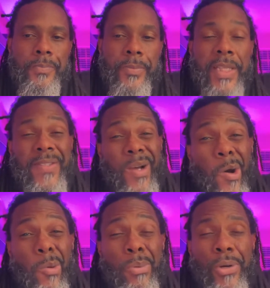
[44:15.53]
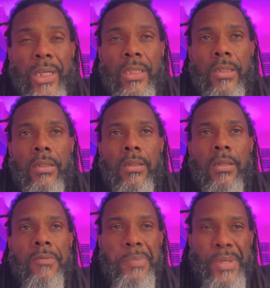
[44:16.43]
That's the whole point
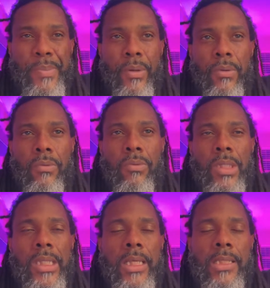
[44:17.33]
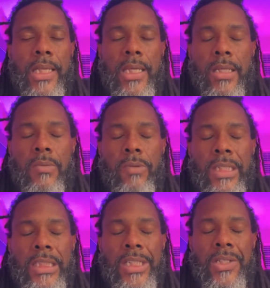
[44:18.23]
of people when they attend
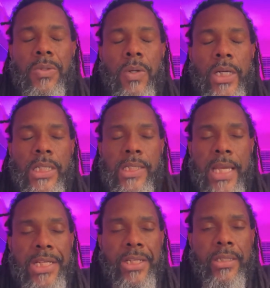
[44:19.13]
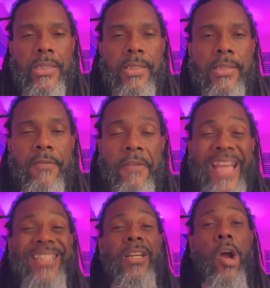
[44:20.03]
religious organizations is the
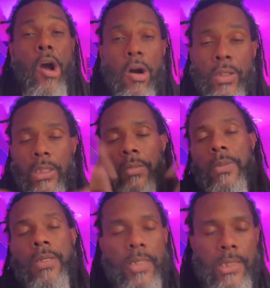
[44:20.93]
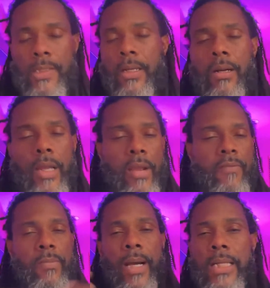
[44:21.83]
fact that all the community's there,
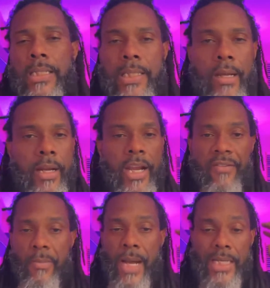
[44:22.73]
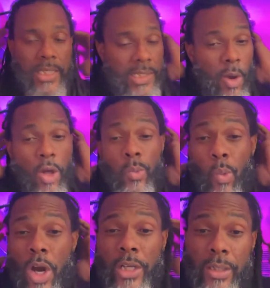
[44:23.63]
everybody's there, and everybody is
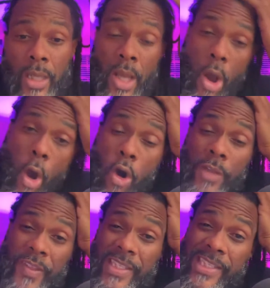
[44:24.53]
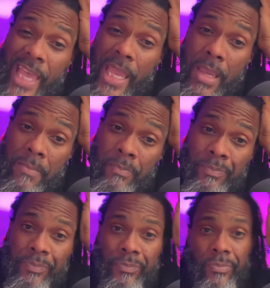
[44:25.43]
on the same
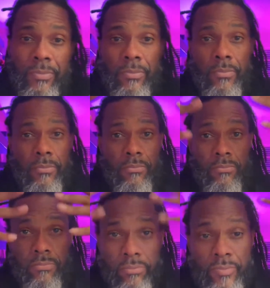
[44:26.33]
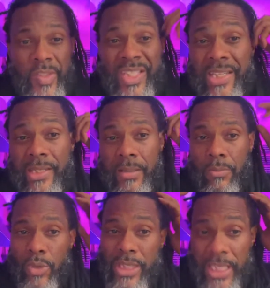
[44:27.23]
system
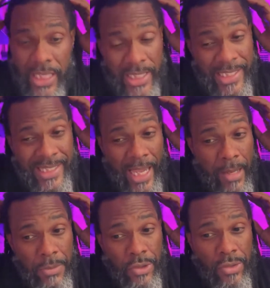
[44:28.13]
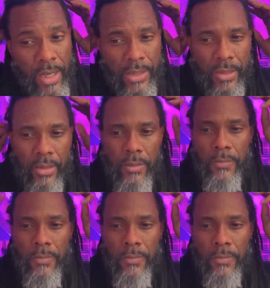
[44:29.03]
within the same structure.